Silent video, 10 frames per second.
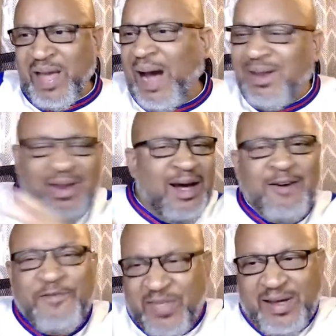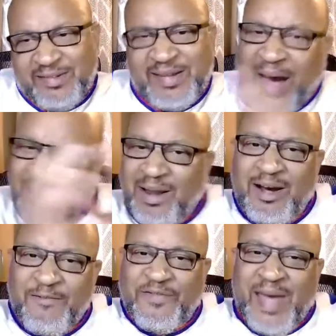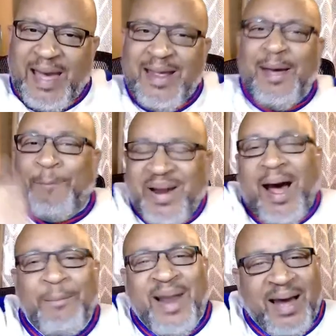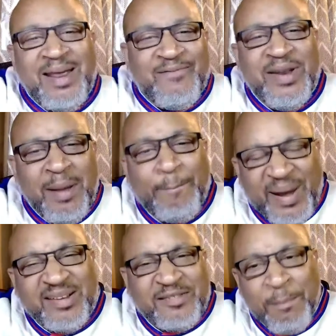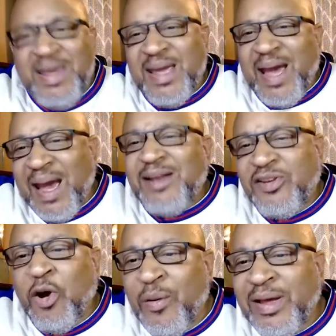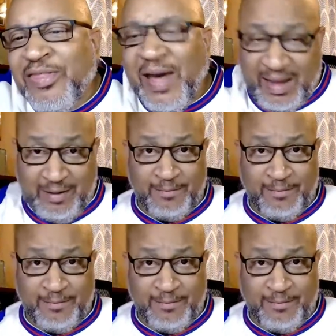I love this, I love that, but I'm not even the best me at doing that.